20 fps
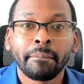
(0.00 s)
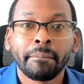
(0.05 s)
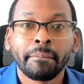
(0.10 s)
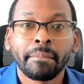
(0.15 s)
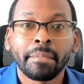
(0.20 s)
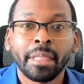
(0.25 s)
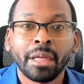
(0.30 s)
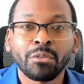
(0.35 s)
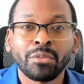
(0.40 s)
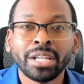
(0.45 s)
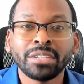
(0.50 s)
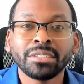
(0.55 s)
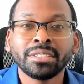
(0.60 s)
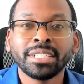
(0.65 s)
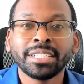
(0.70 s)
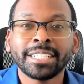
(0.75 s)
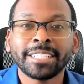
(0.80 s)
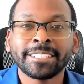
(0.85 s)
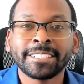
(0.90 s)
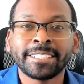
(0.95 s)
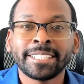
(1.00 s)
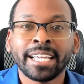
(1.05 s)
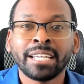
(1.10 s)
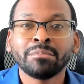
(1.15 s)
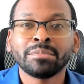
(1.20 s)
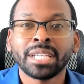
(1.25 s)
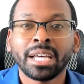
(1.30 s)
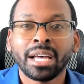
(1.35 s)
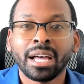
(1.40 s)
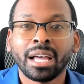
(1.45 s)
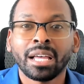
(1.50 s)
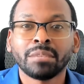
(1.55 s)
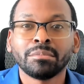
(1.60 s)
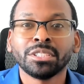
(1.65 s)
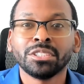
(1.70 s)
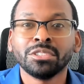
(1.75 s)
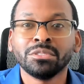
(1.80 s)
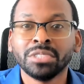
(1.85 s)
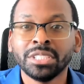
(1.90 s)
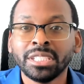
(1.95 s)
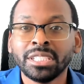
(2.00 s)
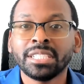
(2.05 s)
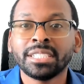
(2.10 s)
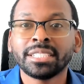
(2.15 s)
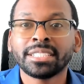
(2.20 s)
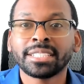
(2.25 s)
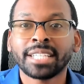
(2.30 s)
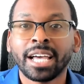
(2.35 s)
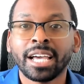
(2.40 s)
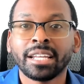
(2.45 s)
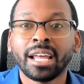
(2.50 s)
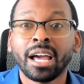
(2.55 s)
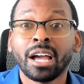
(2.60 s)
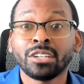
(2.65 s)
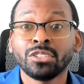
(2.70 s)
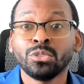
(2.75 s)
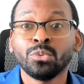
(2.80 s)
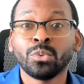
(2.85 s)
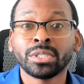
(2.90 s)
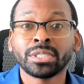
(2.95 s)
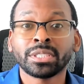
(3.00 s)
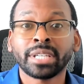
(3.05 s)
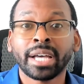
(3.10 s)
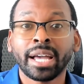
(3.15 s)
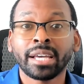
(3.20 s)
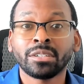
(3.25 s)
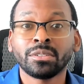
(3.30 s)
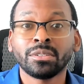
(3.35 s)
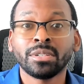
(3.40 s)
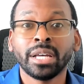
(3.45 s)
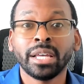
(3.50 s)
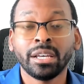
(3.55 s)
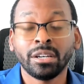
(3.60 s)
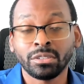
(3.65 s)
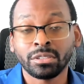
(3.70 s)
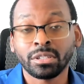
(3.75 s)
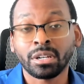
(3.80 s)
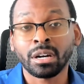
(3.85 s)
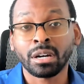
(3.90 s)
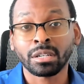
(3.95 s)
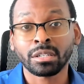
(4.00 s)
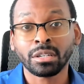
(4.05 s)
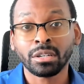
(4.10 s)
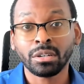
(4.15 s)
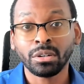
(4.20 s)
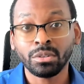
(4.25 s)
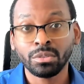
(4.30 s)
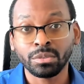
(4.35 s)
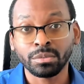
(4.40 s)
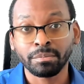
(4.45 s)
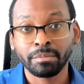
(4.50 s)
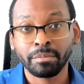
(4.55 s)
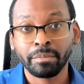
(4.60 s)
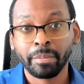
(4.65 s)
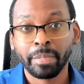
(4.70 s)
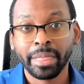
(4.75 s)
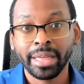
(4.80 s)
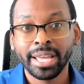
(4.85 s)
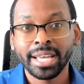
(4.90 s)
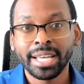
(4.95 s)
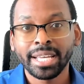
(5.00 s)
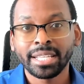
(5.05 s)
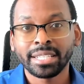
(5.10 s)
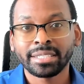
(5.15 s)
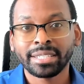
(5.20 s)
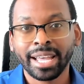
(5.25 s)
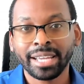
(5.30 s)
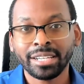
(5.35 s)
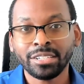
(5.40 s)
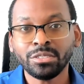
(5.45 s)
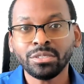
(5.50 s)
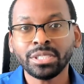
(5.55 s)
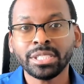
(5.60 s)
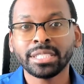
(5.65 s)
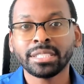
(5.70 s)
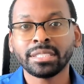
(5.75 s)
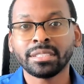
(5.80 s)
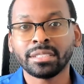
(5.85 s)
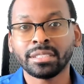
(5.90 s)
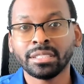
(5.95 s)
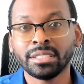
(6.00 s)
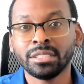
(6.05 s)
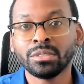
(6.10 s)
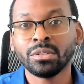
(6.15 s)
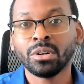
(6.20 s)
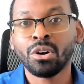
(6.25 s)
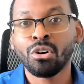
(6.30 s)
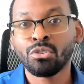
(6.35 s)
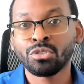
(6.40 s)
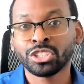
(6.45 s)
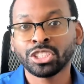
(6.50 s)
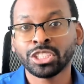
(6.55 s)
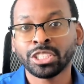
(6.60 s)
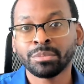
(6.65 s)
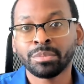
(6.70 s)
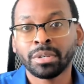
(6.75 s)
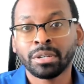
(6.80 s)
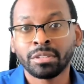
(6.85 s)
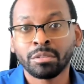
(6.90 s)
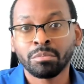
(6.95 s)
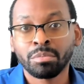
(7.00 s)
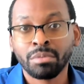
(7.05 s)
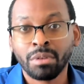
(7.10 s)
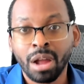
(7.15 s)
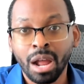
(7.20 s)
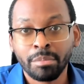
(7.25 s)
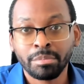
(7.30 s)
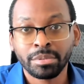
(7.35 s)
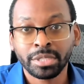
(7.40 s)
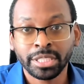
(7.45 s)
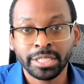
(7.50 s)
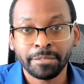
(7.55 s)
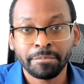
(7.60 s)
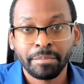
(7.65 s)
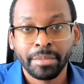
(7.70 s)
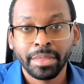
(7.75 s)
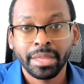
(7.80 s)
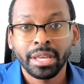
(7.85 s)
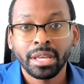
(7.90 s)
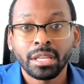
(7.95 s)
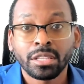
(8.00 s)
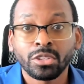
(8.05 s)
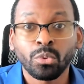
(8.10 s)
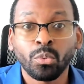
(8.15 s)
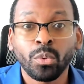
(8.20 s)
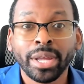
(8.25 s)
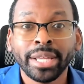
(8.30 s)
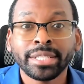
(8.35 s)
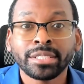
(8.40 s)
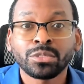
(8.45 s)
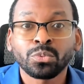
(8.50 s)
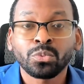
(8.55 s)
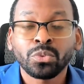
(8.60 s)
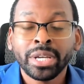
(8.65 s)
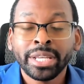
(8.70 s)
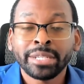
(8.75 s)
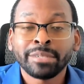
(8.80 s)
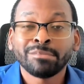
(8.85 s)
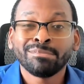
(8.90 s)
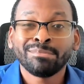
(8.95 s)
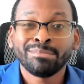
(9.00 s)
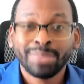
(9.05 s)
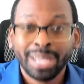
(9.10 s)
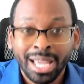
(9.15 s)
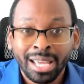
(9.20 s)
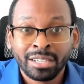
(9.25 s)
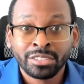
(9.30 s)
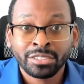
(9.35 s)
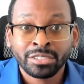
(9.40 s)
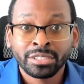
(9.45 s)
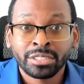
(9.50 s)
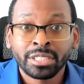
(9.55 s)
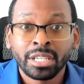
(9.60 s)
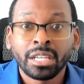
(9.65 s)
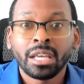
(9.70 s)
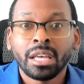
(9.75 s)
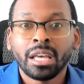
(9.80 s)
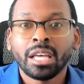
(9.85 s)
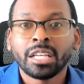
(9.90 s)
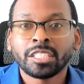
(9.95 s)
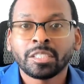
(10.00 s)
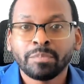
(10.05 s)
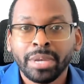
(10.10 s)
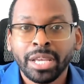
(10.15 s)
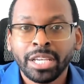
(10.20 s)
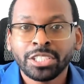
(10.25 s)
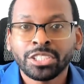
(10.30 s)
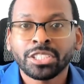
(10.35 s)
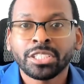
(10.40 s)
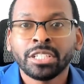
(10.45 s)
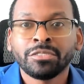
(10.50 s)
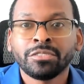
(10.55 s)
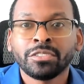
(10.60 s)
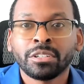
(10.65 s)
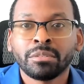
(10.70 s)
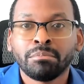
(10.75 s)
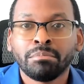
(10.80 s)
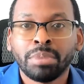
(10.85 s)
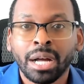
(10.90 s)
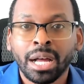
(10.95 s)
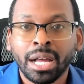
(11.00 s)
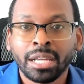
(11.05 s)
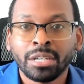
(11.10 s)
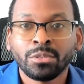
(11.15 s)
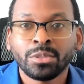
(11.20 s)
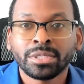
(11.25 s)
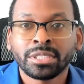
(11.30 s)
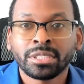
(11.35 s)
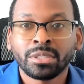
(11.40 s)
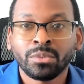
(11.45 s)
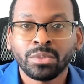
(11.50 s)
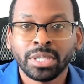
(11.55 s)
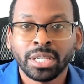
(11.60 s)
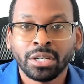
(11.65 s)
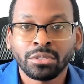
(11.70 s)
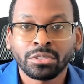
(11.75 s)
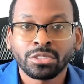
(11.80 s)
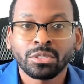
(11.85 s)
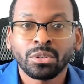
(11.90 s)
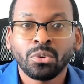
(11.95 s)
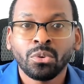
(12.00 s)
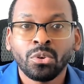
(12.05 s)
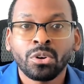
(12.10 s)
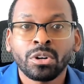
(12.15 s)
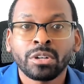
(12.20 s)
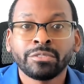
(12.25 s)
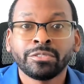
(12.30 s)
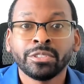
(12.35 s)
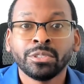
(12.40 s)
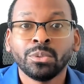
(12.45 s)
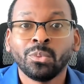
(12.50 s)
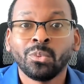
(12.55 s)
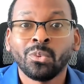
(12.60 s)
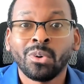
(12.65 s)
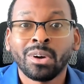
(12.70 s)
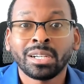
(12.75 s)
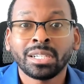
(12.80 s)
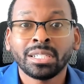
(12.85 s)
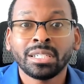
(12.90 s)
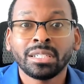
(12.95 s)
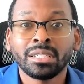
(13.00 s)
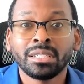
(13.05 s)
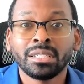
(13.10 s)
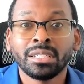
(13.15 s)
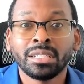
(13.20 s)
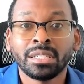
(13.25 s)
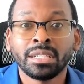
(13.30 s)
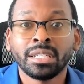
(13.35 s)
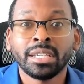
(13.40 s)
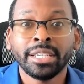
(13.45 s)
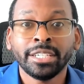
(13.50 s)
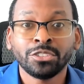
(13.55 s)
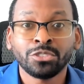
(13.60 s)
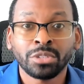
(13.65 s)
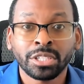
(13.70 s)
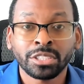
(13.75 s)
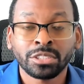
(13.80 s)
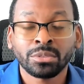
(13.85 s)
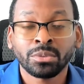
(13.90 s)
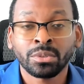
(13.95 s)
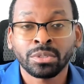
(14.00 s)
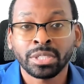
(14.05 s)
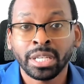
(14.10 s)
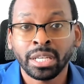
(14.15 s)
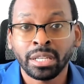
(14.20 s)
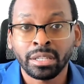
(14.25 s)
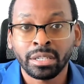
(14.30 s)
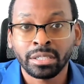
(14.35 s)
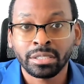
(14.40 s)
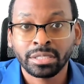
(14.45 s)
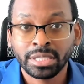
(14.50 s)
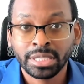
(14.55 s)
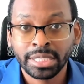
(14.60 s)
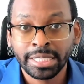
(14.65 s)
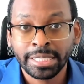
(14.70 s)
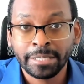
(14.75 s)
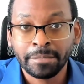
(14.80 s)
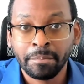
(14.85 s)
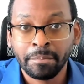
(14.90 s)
Around this same time, you need to decide how you want title held on the home. Title is the legal ownership of the property. The way it's written matters, especially if you're buying with someone else or if you want it in a trust or an LLC.